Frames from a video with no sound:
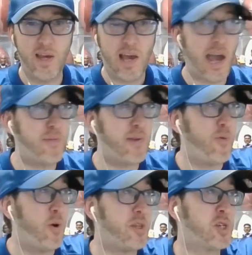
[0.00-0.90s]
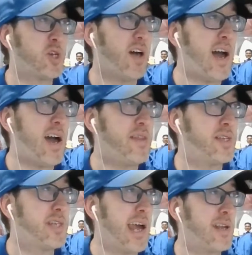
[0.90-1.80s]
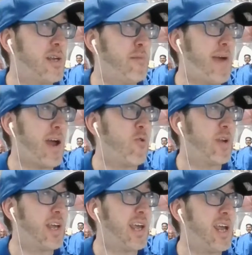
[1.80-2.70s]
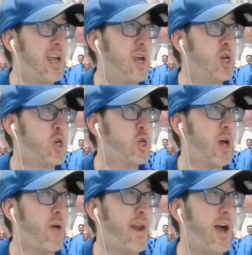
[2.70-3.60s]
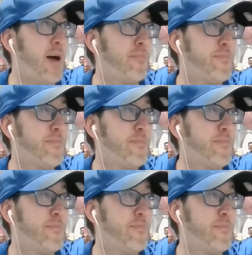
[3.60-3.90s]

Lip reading: Happy 4th of July, the Daniel Berry showing up.